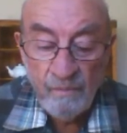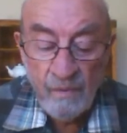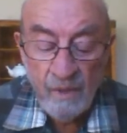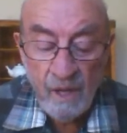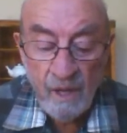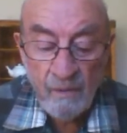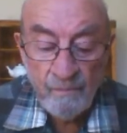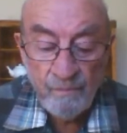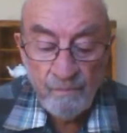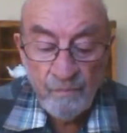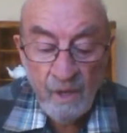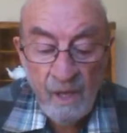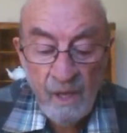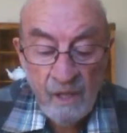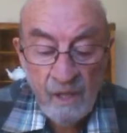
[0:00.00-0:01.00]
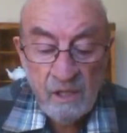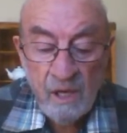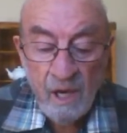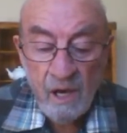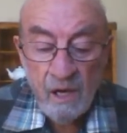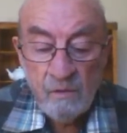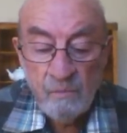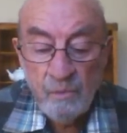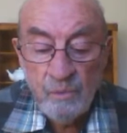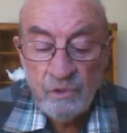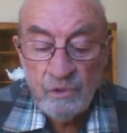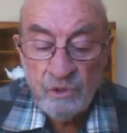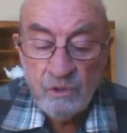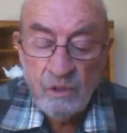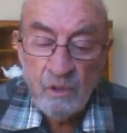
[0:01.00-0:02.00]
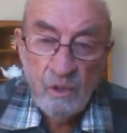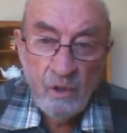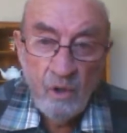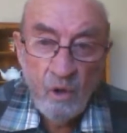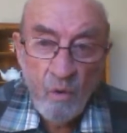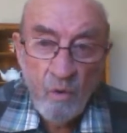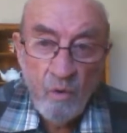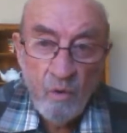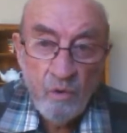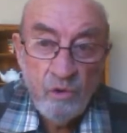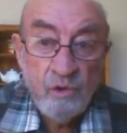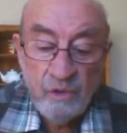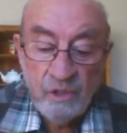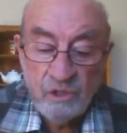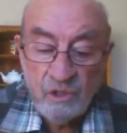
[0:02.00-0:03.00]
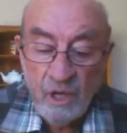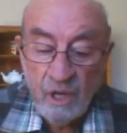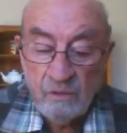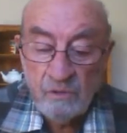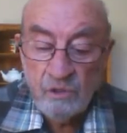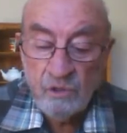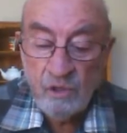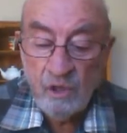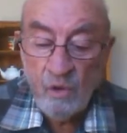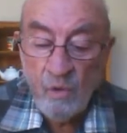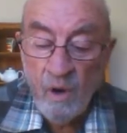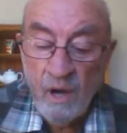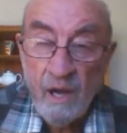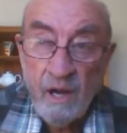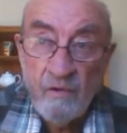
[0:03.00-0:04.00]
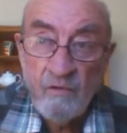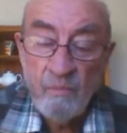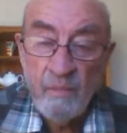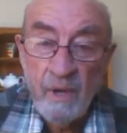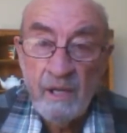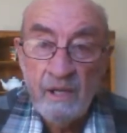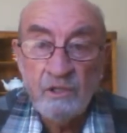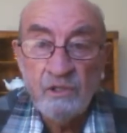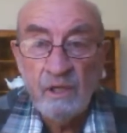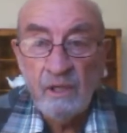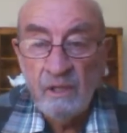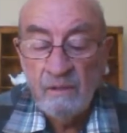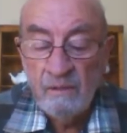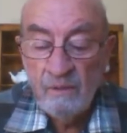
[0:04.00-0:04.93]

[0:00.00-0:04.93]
Now, the outputs or the results required of a manager